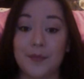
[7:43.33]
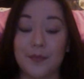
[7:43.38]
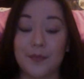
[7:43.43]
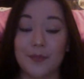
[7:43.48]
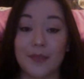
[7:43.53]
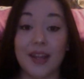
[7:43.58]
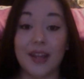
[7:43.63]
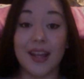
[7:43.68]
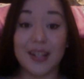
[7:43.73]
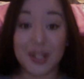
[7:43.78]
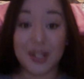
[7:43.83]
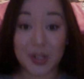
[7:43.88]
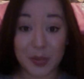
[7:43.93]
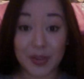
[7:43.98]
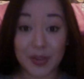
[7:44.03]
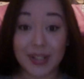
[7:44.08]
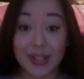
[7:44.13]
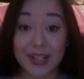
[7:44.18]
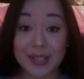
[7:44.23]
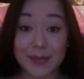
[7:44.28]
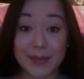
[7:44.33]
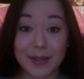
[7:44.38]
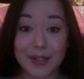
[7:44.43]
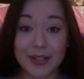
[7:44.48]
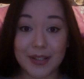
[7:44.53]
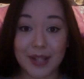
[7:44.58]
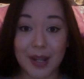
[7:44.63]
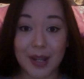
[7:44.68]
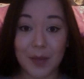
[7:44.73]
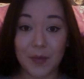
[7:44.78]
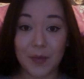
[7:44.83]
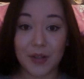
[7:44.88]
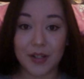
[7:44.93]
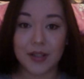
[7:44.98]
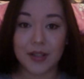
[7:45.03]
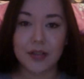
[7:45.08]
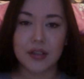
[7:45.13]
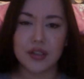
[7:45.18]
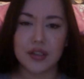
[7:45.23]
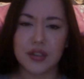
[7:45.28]
And you know what else makes the game
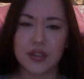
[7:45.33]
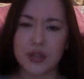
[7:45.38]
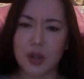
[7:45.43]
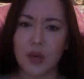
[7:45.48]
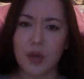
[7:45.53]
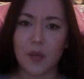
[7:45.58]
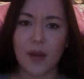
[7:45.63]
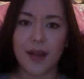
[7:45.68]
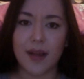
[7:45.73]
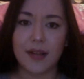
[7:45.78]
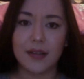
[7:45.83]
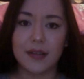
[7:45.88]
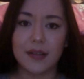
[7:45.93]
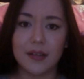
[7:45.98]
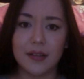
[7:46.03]
work so well?